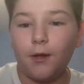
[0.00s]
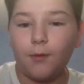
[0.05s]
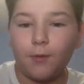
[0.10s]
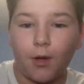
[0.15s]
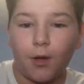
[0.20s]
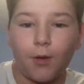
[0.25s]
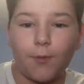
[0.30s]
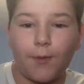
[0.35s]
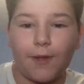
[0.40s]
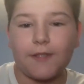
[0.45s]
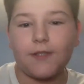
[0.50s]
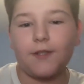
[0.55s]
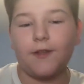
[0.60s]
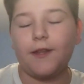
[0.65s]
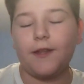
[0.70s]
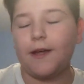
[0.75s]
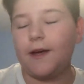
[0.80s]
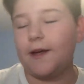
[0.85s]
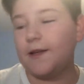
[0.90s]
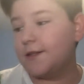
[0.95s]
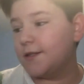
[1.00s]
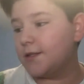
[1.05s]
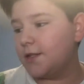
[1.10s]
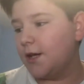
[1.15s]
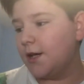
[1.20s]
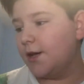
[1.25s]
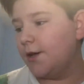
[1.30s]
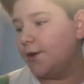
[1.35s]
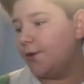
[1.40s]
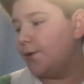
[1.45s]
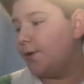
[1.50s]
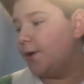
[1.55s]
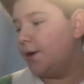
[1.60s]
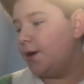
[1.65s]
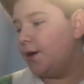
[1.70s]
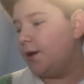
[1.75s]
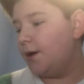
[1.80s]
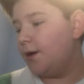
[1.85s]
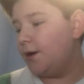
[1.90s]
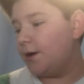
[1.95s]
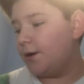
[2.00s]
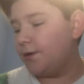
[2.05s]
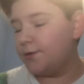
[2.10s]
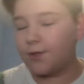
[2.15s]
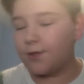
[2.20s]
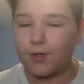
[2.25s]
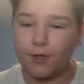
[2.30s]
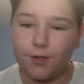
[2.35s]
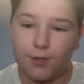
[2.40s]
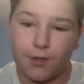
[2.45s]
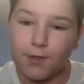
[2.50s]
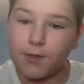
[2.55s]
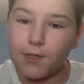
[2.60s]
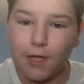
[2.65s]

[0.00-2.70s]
Not the best at that, so I'm just gonna do a